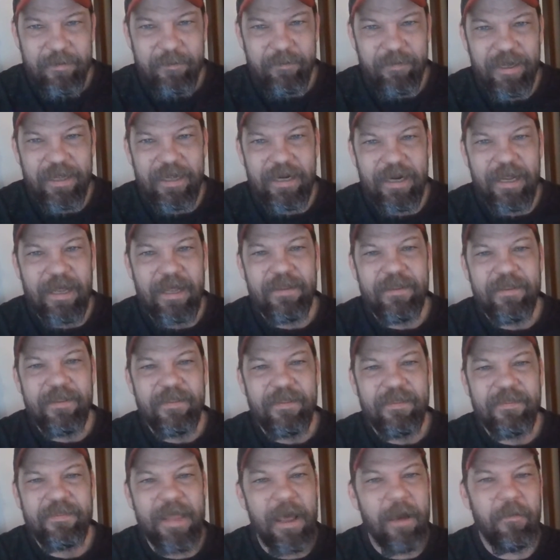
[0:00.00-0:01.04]
But
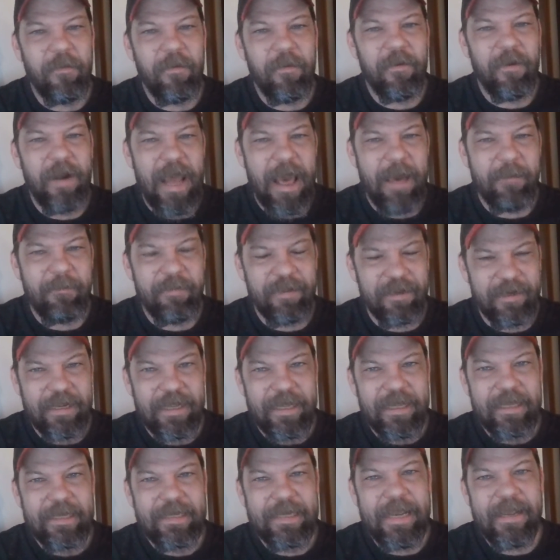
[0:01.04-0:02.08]
that won't happen.
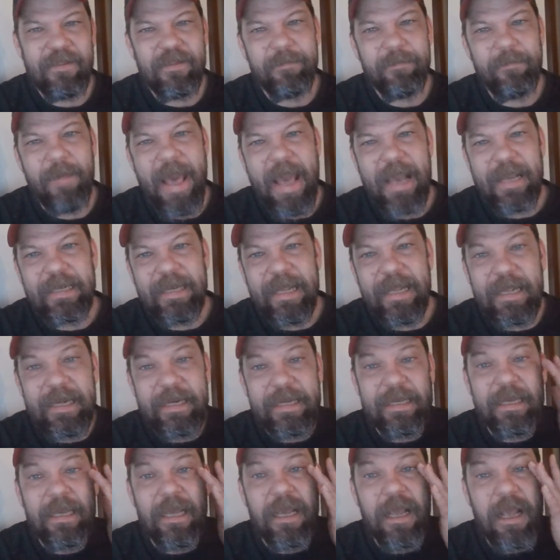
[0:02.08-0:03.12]
Kayleigh
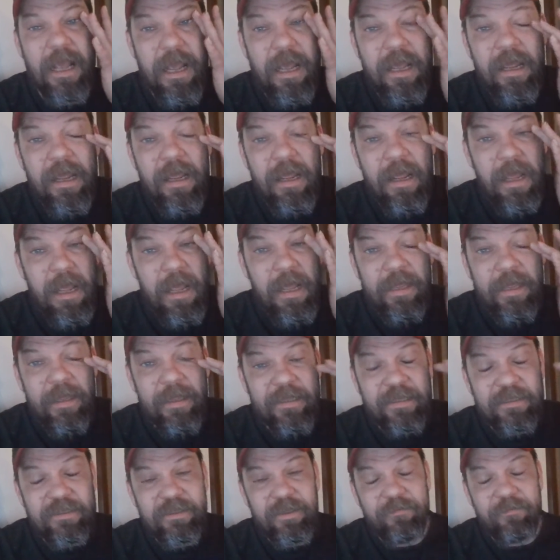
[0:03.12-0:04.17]
McEnany
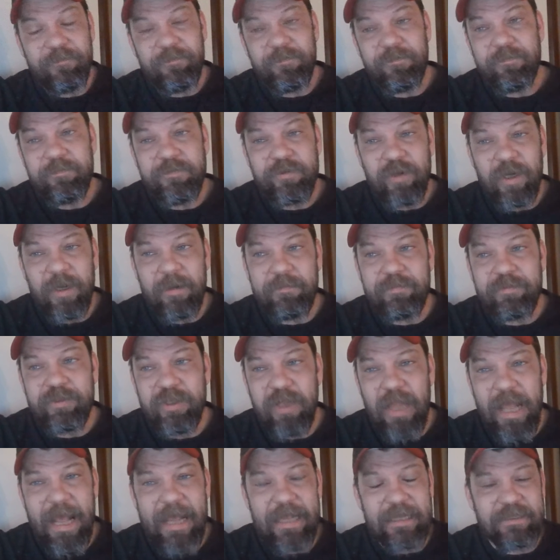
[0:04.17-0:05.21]
is the
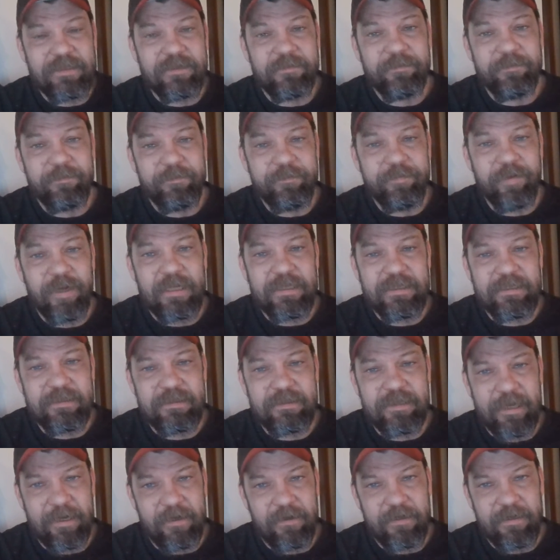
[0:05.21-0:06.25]
Trump's last press
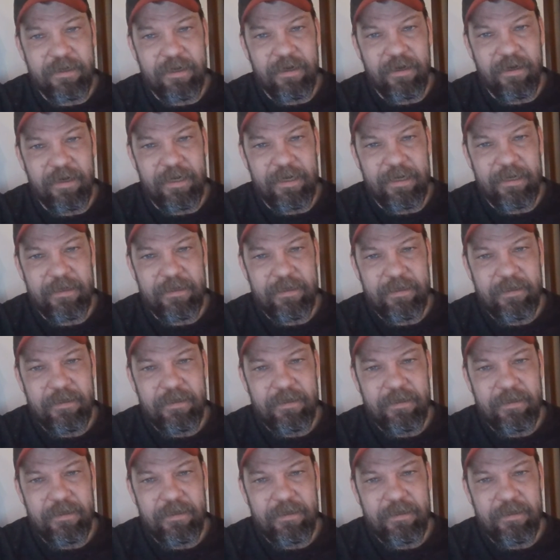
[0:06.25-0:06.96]
secretary.